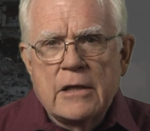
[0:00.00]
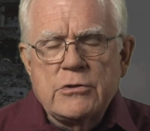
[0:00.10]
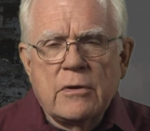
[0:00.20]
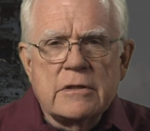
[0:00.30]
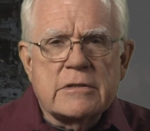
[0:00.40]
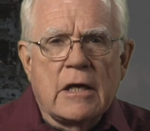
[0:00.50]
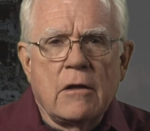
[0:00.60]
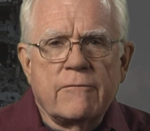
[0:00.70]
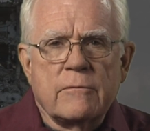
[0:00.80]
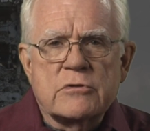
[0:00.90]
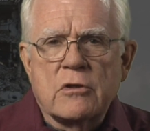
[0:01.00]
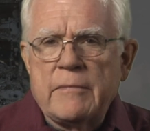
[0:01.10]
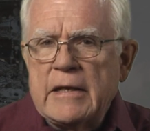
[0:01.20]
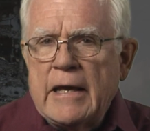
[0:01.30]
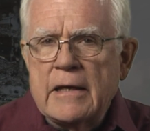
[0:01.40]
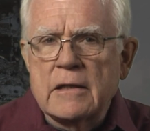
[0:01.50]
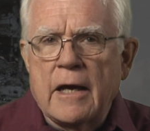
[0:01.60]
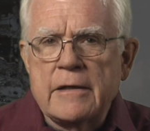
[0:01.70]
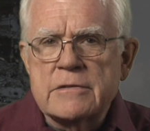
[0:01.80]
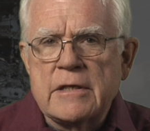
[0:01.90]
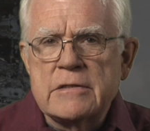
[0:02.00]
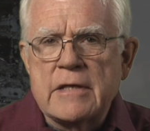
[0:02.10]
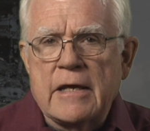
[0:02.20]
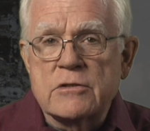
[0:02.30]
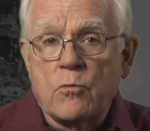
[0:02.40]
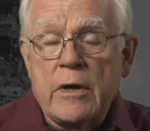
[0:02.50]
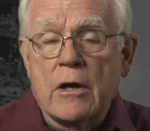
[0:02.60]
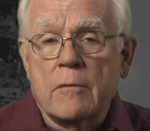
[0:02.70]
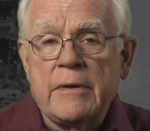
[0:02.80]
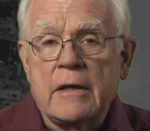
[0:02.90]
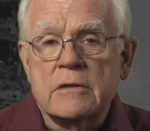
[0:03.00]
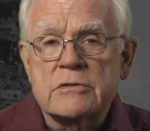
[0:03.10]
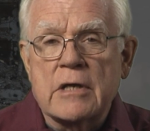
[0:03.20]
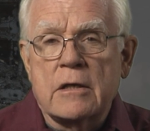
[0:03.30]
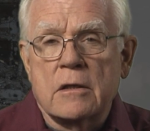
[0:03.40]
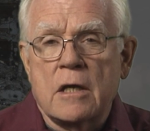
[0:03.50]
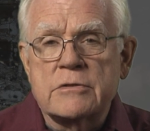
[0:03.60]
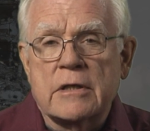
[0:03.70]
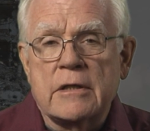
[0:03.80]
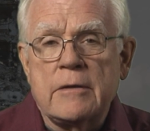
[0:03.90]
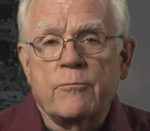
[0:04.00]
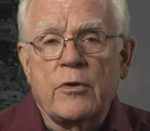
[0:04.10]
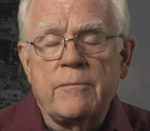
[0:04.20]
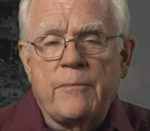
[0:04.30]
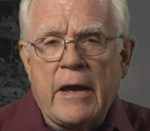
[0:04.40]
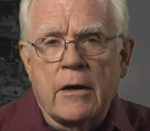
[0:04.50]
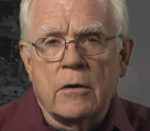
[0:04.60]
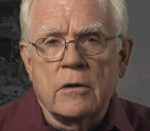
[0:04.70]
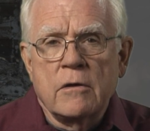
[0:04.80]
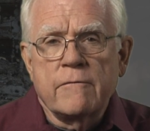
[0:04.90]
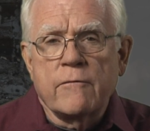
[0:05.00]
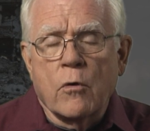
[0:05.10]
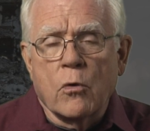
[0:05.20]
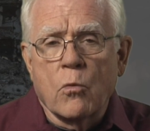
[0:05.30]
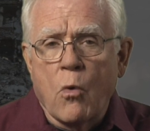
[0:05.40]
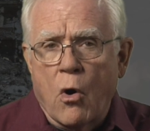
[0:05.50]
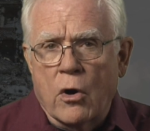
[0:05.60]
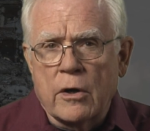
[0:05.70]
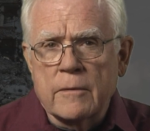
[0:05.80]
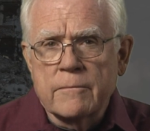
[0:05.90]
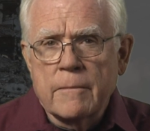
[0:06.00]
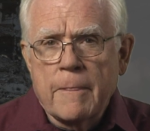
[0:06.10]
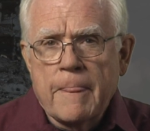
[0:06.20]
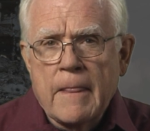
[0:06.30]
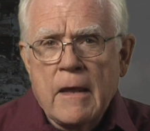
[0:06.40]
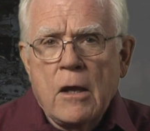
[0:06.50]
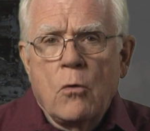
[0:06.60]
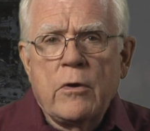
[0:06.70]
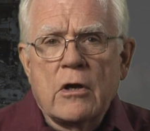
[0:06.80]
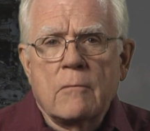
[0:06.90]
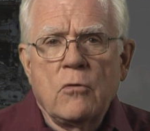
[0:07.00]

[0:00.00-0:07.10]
As you can tell from so many headlines these days, we are being psychologically prepared for war. We are